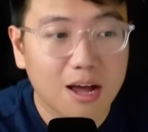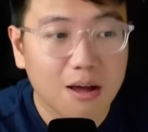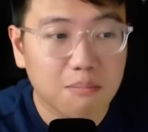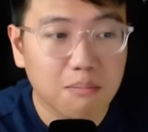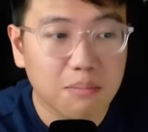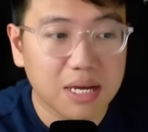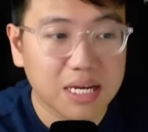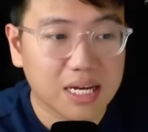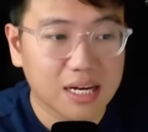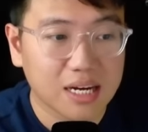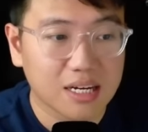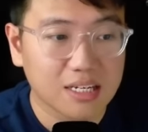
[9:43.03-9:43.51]

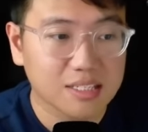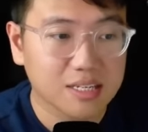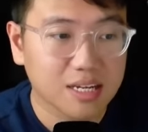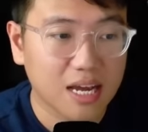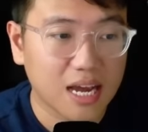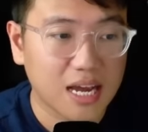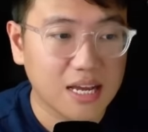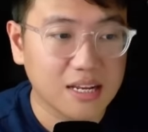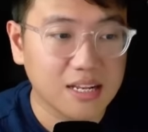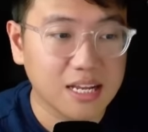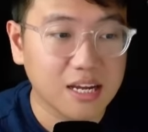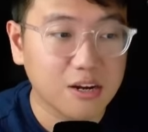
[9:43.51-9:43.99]
because
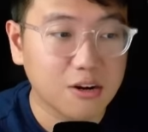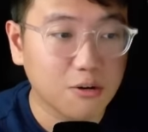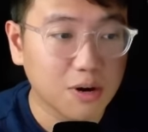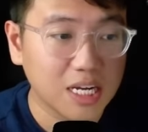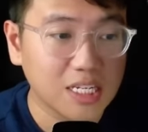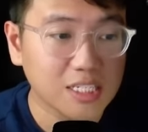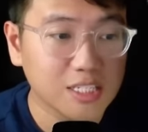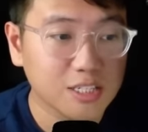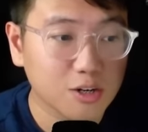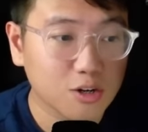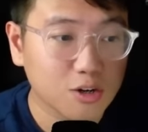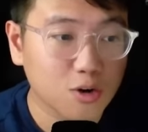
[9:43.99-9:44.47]
it
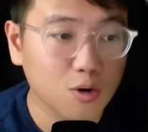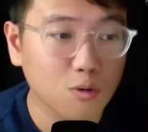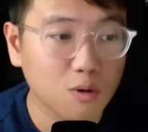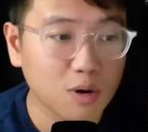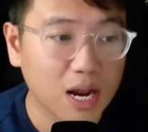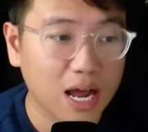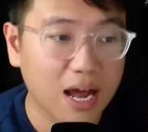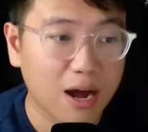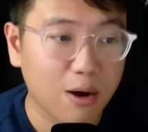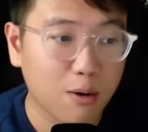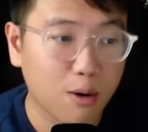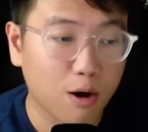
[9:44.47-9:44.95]
decreases the
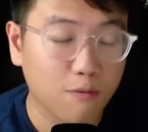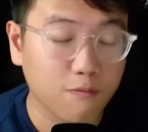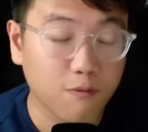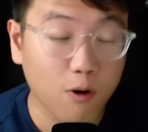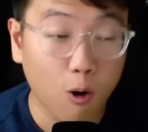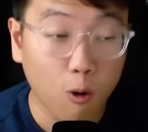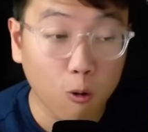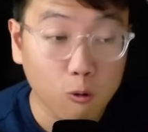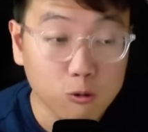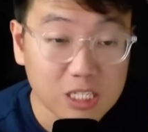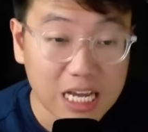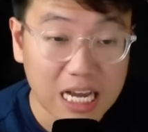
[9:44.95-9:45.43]
cooldown of
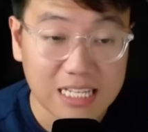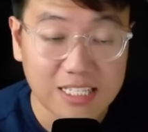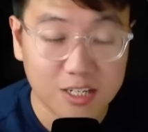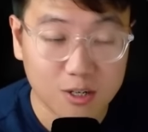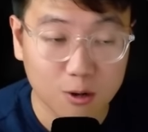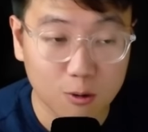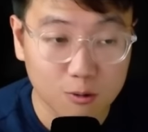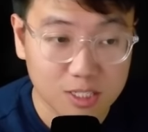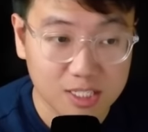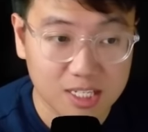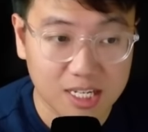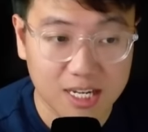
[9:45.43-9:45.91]
all
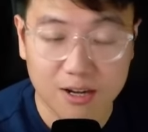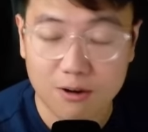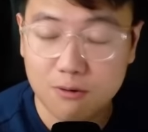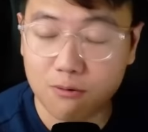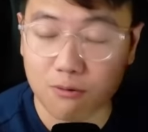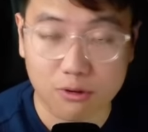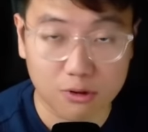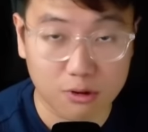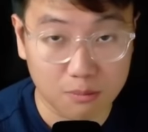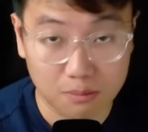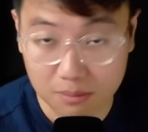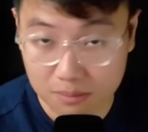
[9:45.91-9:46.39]
tactical skill,